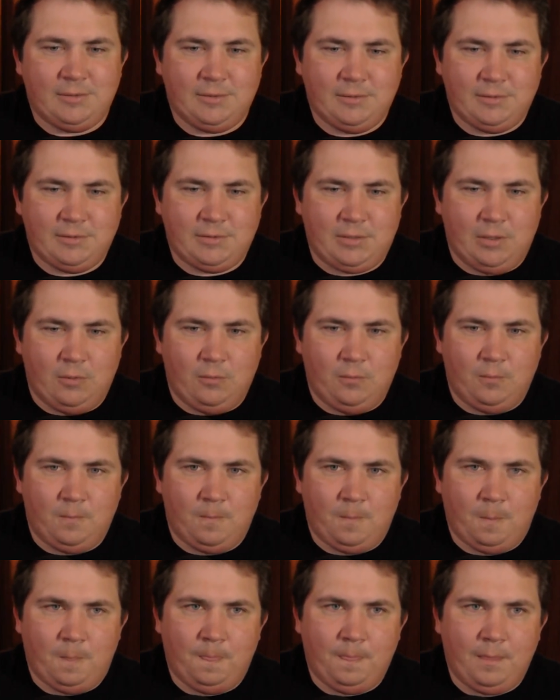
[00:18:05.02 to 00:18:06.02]
So
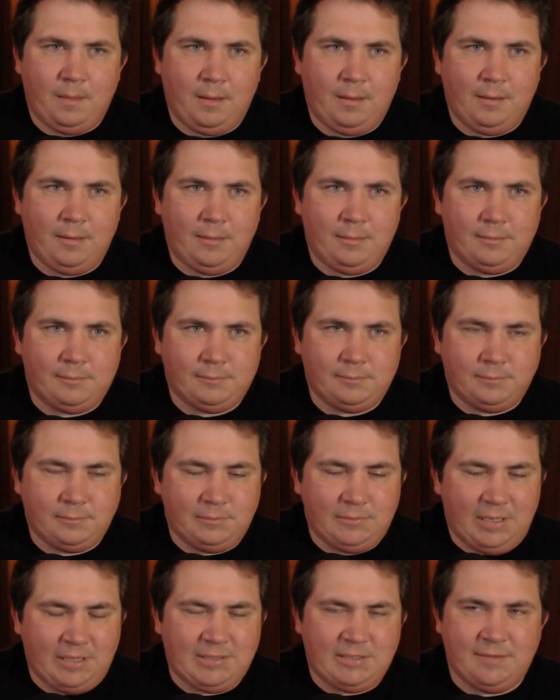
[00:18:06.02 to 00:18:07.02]

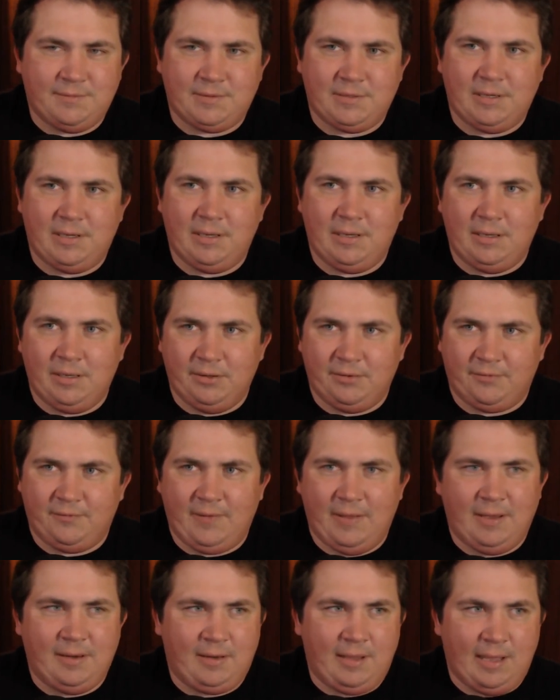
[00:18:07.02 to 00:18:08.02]
X F C E is
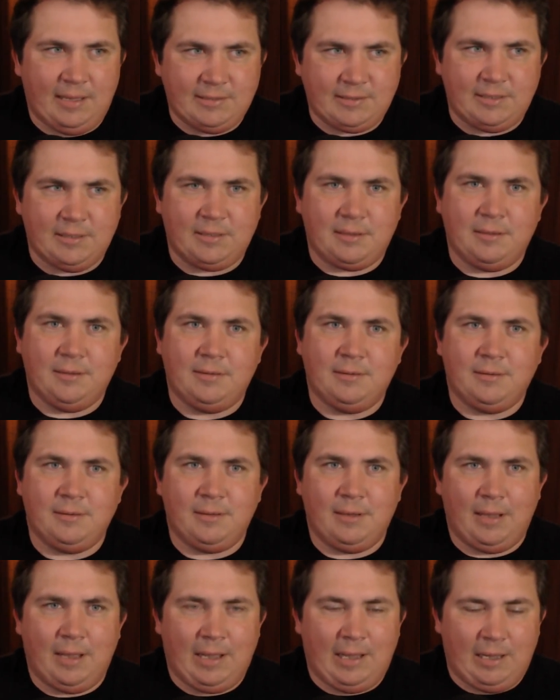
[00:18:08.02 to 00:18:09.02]
fantastic.
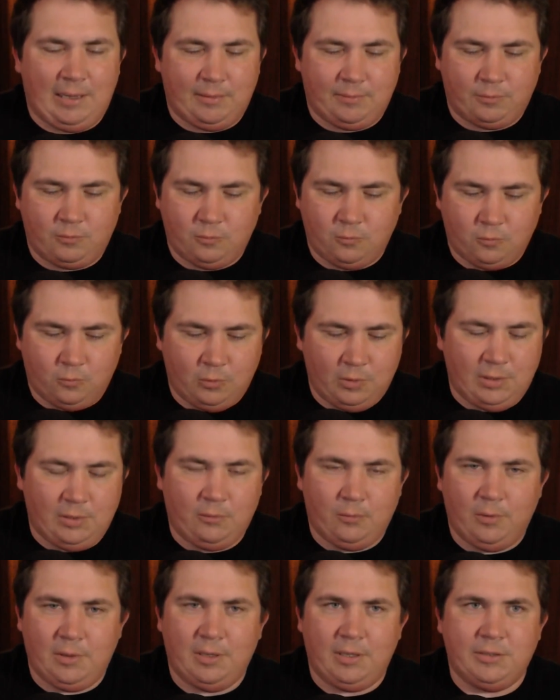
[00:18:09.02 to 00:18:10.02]
I really,
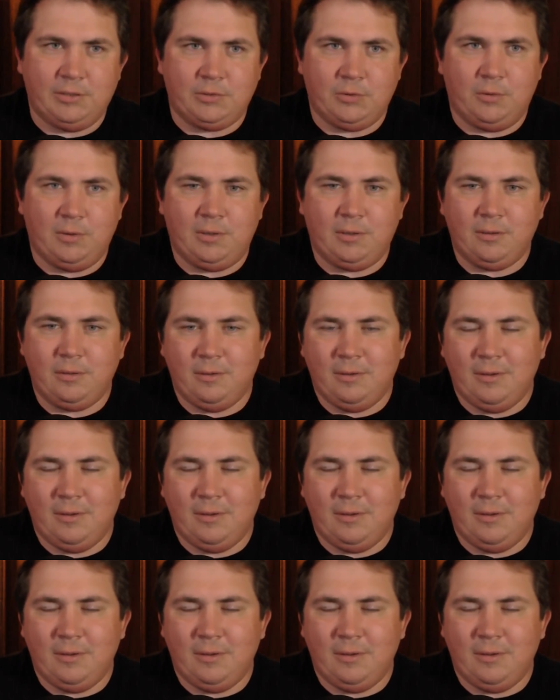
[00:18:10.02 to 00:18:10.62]
really enjoy it.